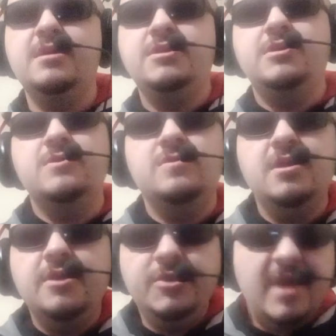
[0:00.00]
You know,
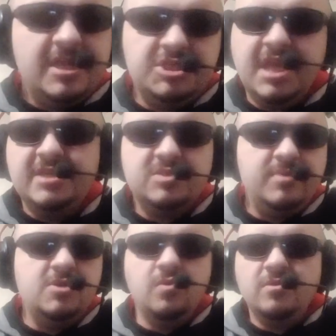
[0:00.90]
you had a chance to
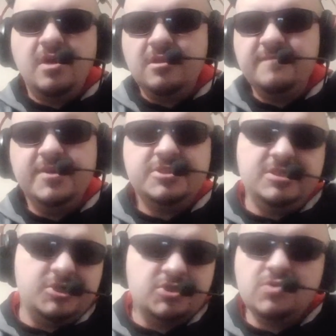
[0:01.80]
be cool with all of us
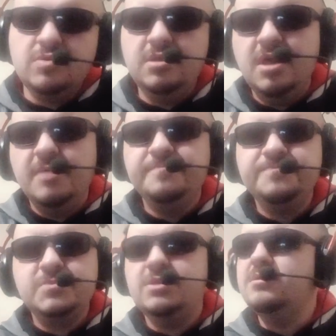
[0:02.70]
and you screwed it up.
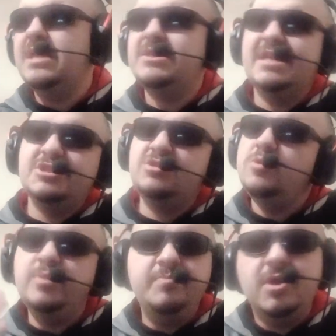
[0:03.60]
You know, that, that
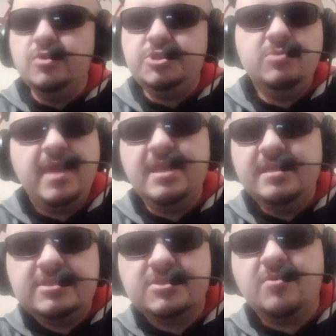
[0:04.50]
stupid post you made on
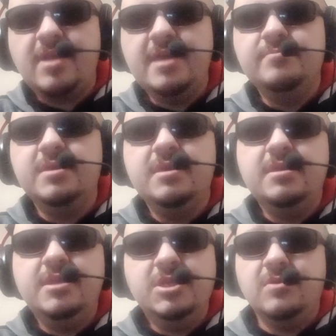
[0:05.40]
Instagram.
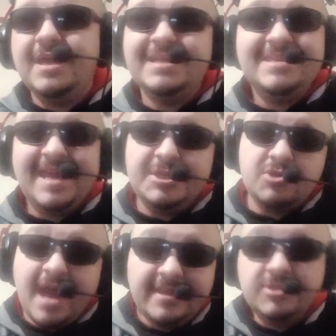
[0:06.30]
You know, and like I said, I
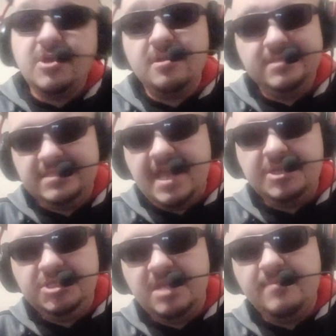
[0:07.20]
tried to talk to
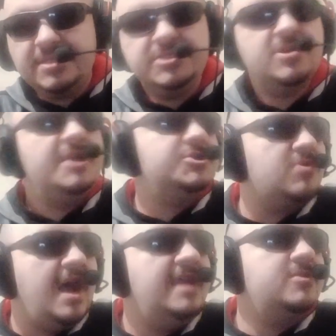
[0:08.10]
Zach G on Messenger. I
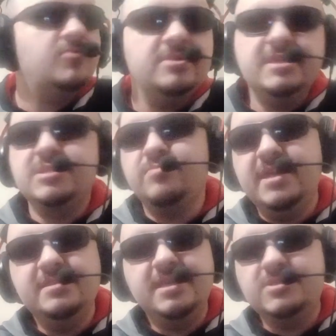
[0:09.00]
tried to really
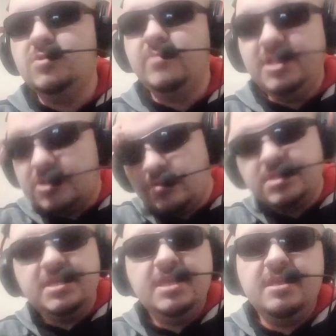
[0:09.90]
explain things to him but he just
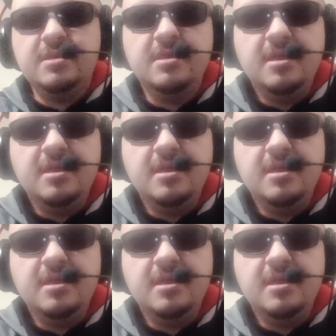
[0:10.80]
wasn't getting it.